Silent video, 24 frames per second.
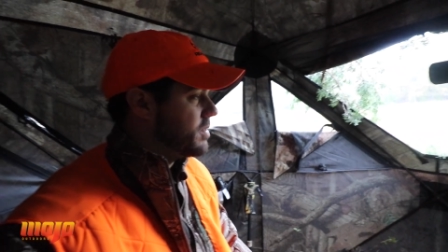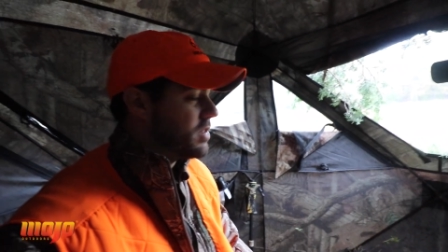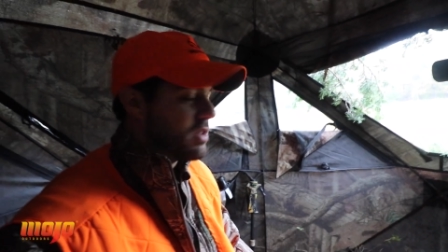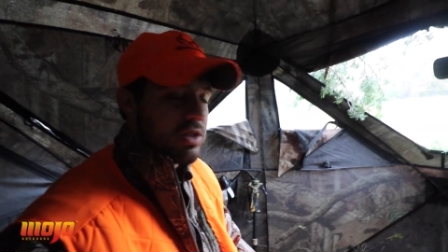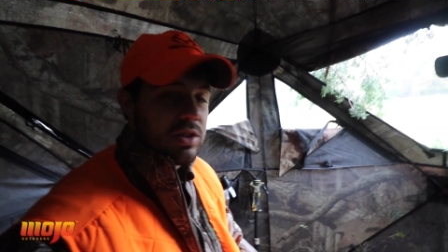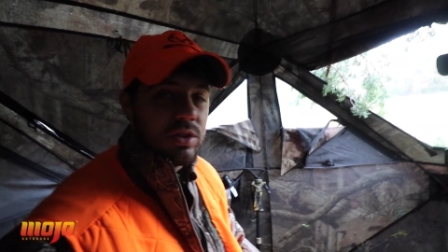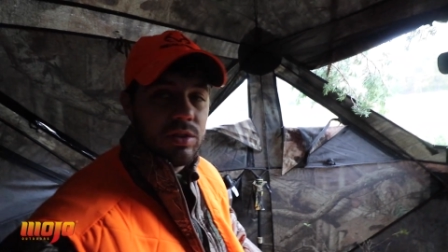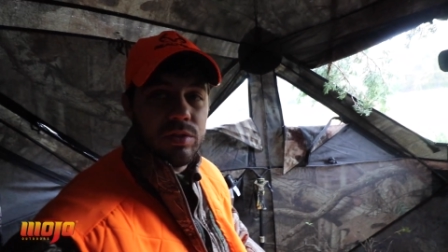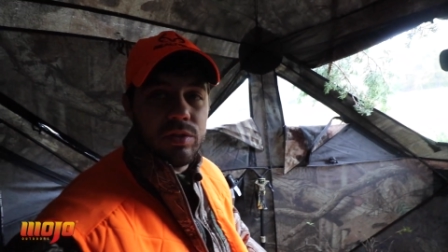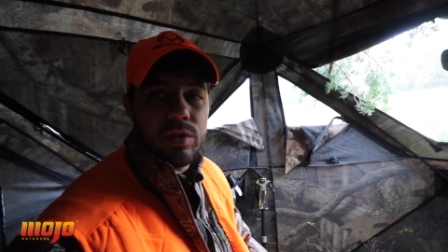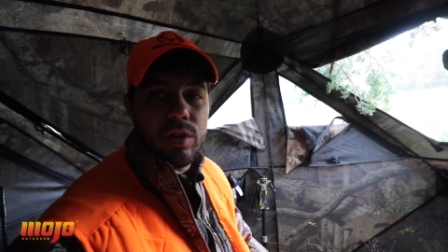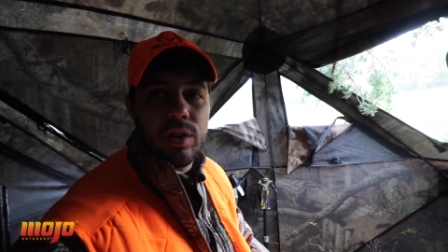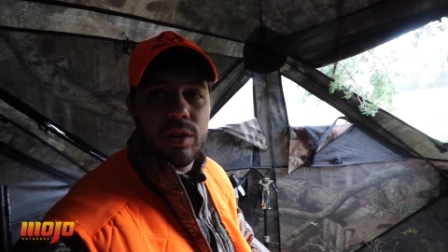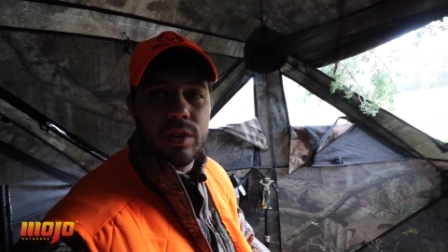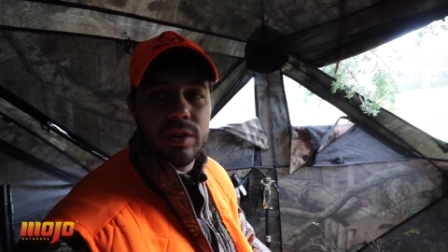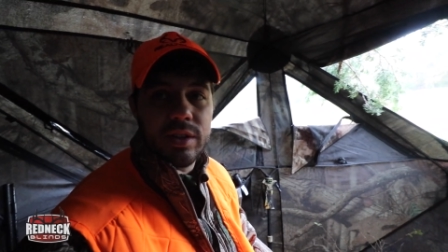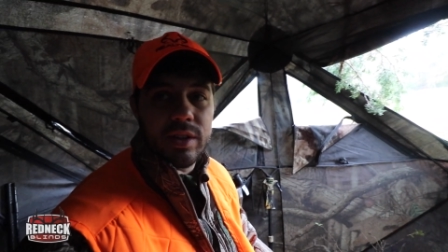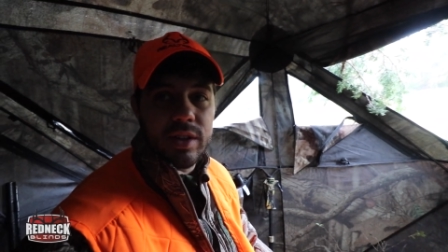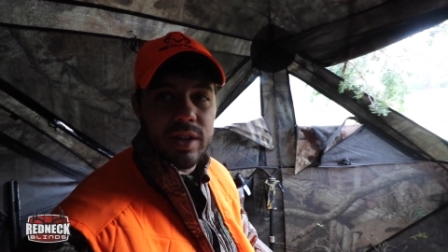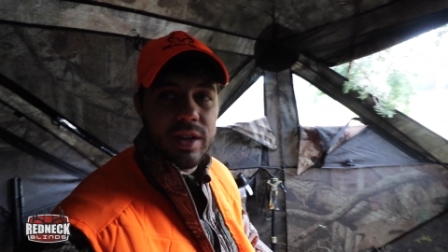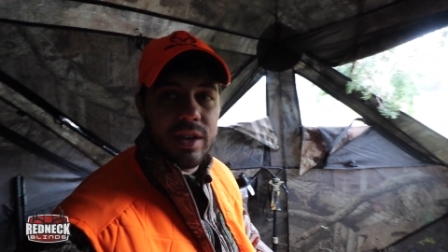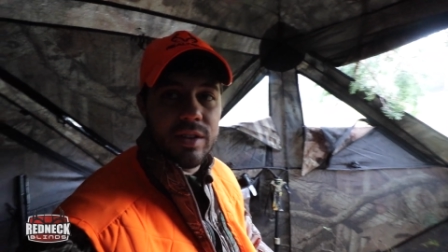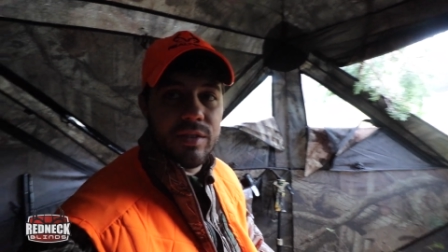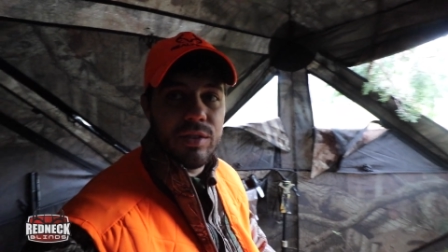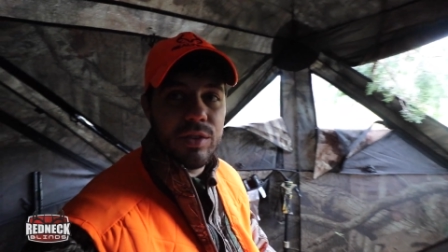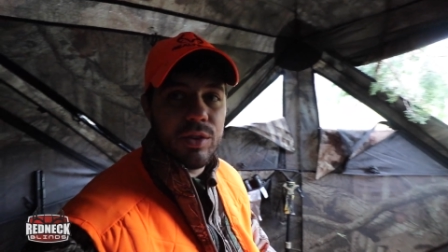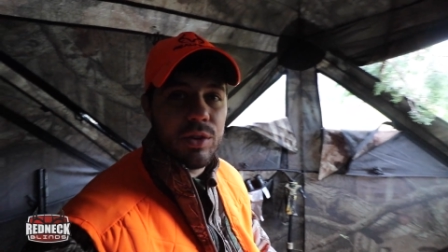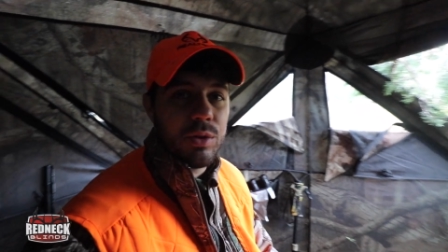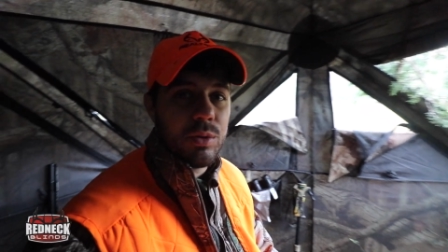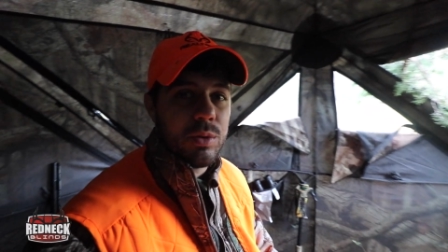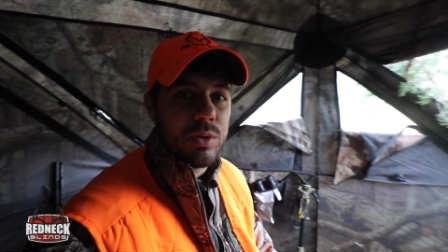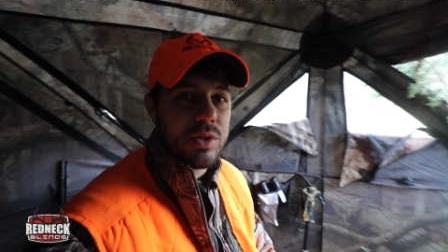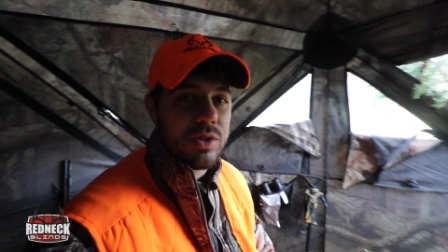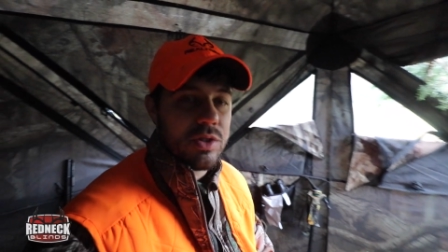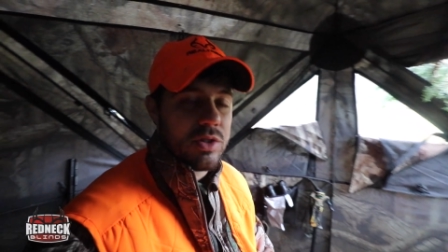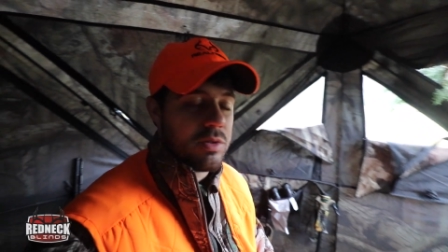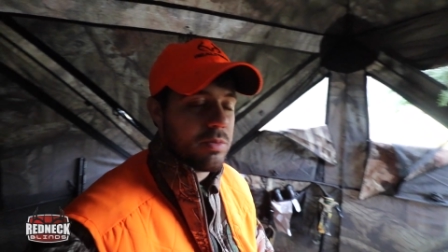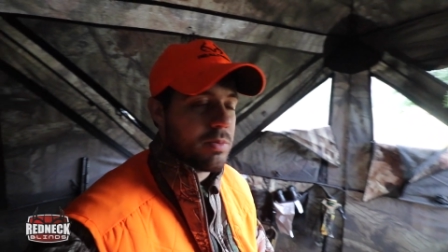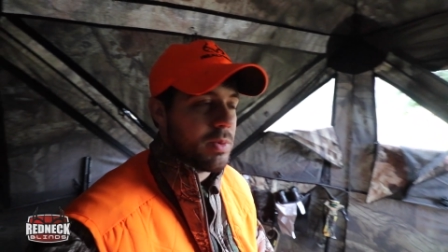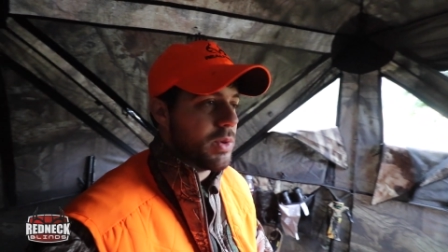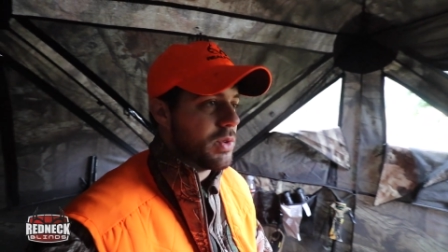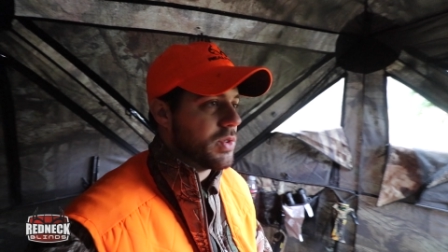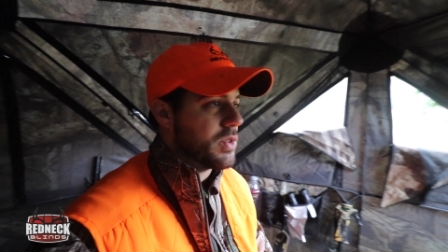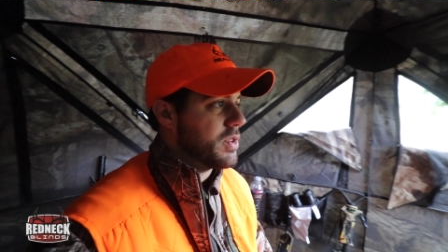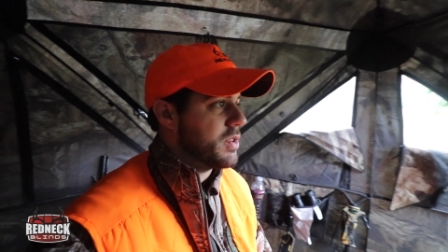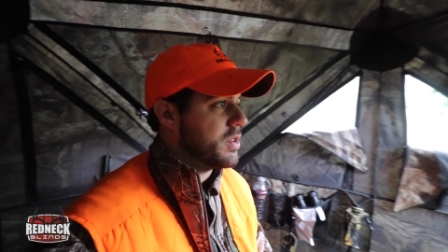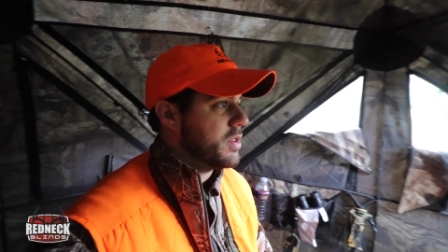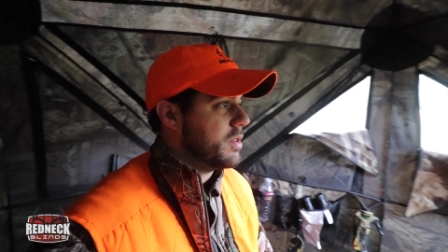still falling, even though it wasn't
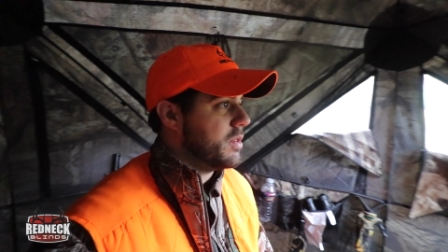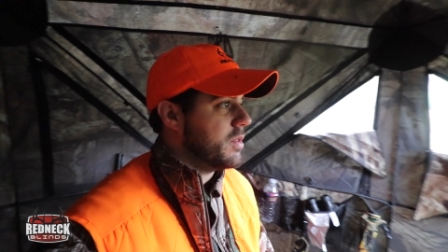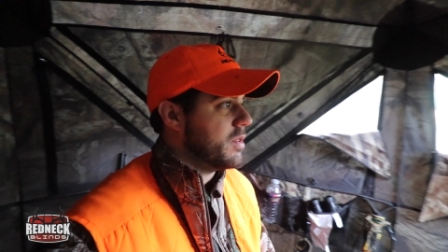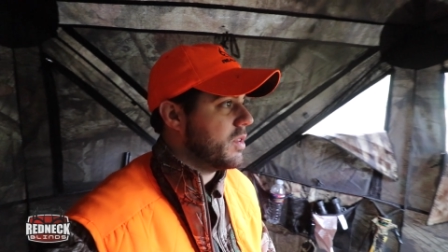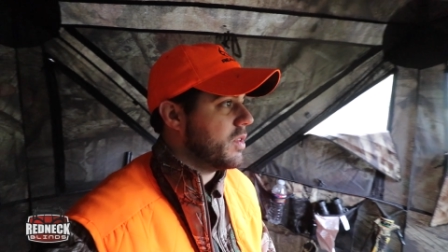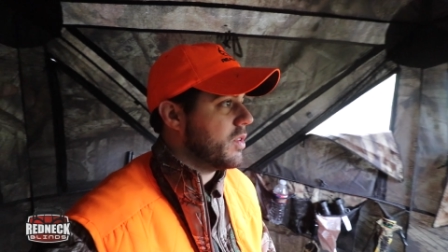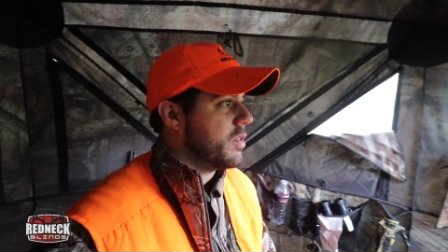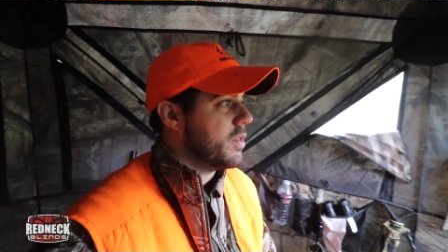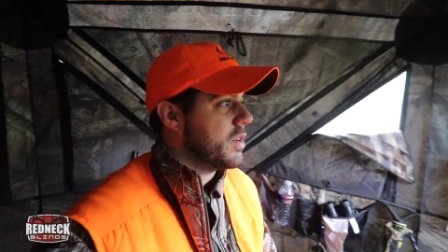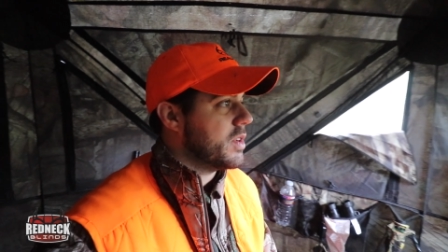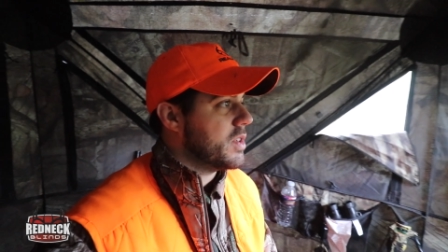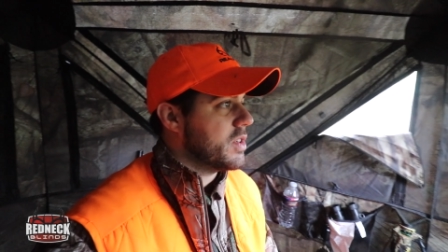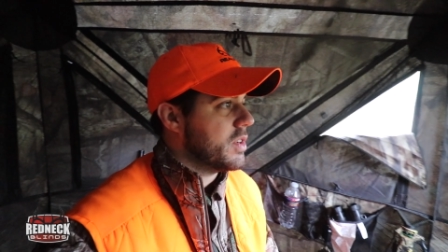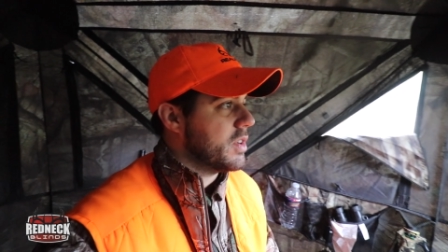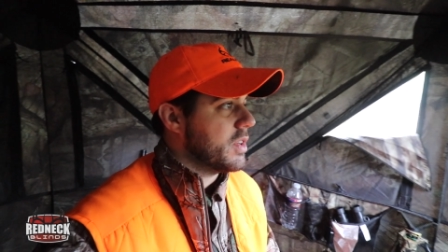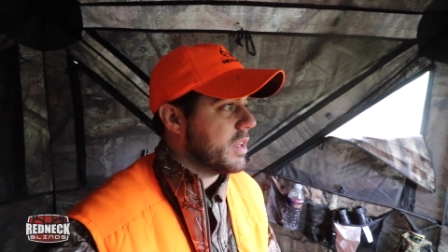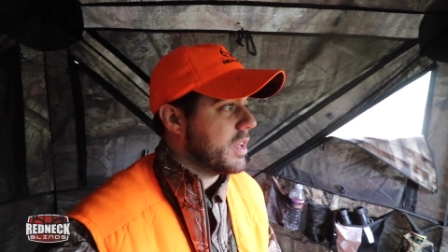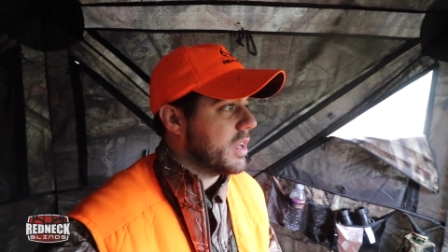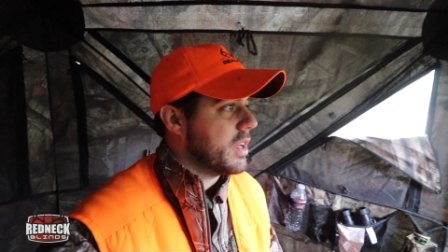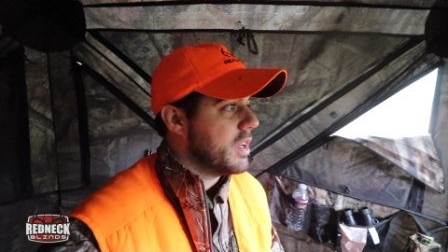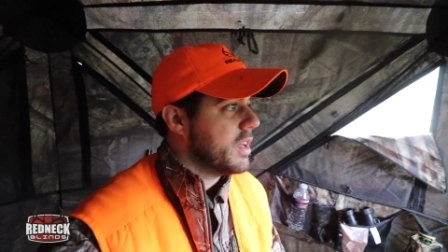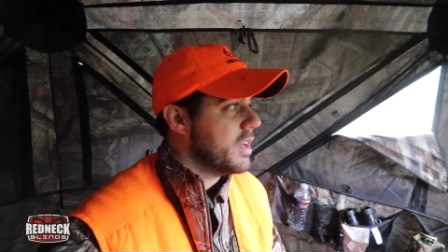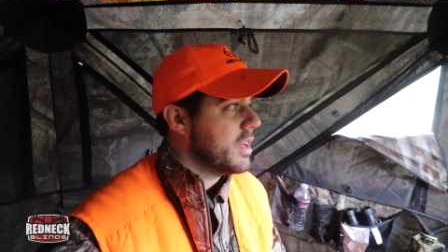supposed to originally.